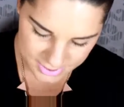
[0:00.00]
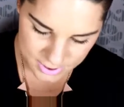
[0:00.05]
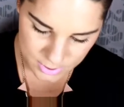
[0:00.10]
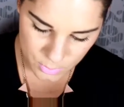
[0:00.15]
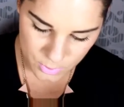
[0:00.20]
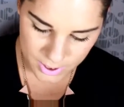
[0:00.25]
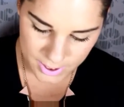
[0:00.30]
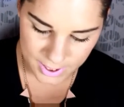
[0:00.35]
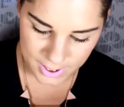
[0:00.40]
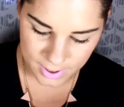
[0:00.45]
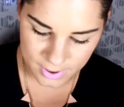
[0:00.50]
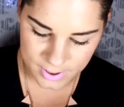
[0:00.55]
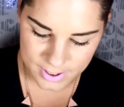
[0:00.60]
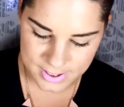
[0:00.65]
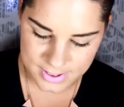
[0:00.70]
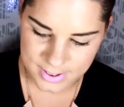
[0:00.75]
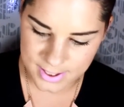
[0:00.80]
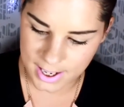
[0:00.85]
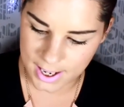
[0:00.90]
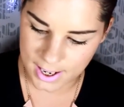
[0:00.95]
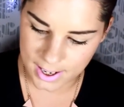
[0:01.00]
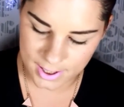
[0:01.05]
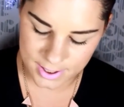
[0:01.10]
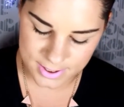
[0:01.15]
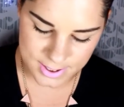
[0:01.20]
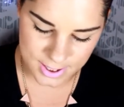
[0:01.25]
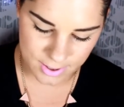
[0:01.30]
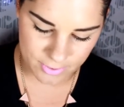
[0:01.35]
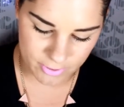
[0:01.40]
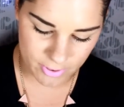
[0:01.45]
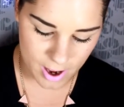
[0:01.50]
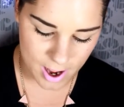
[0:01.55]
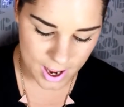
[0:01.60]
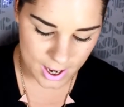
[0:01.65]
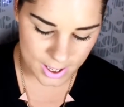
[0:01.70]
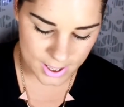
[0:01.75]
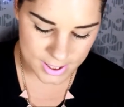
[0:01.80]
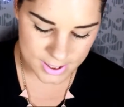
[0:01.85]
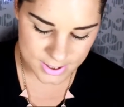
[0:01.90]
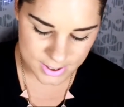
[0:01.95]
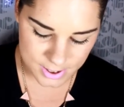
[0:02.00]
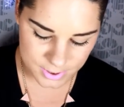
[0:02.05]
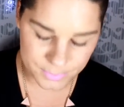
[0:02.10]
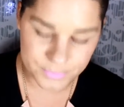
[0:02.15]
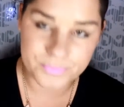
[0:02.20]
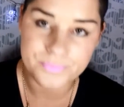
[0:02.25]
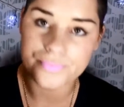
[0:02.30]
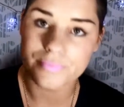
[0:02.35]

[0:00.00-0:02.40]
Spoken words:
This one here is Candy Violet.